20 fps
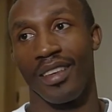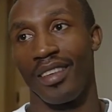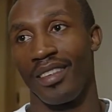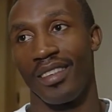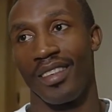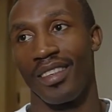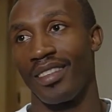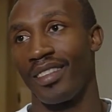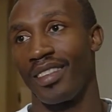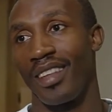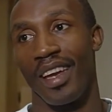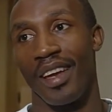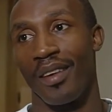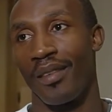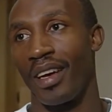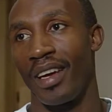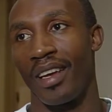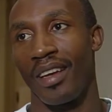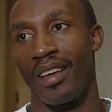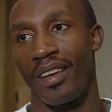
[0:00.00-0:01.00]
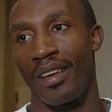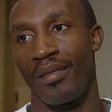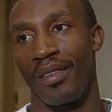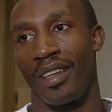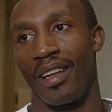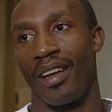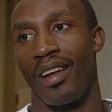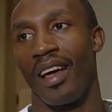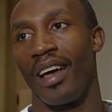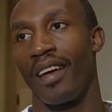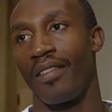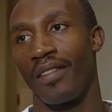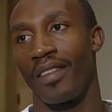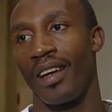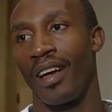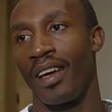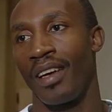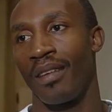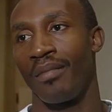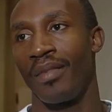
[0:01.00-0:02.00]
just stay away. I mean, a
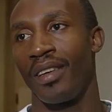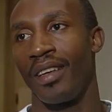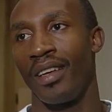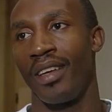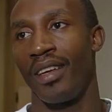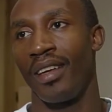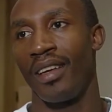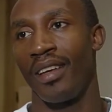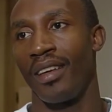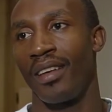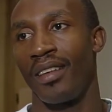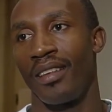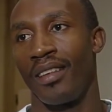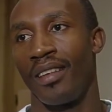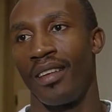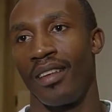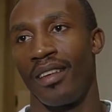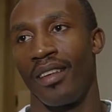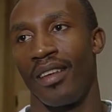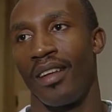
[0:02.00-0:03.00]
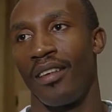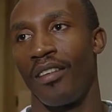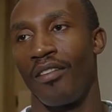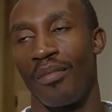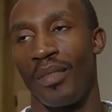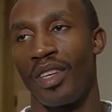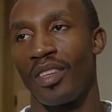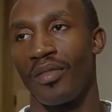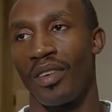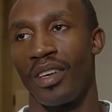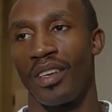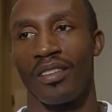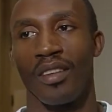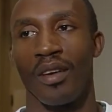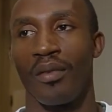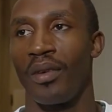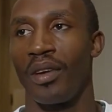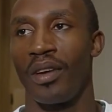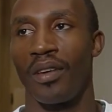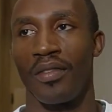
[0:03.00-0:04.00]
lifetime, you know, of misery is
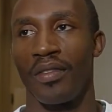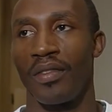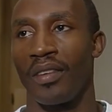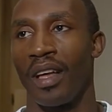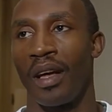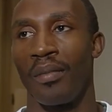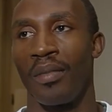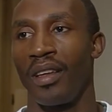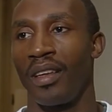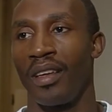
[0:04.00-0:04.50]
not worth a couple of